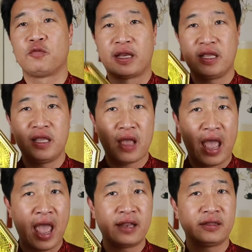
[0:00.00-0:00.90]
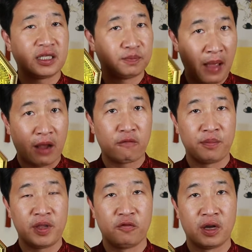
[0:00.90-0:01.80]
when he hung this Bagua
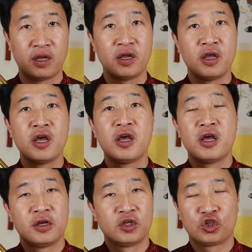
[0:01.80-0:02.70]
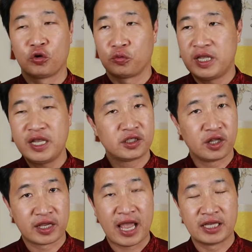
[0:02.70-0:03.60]
mirror. So here's
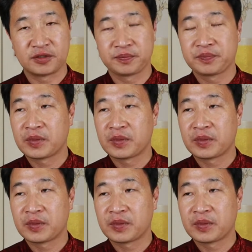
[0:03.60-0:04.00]
the case.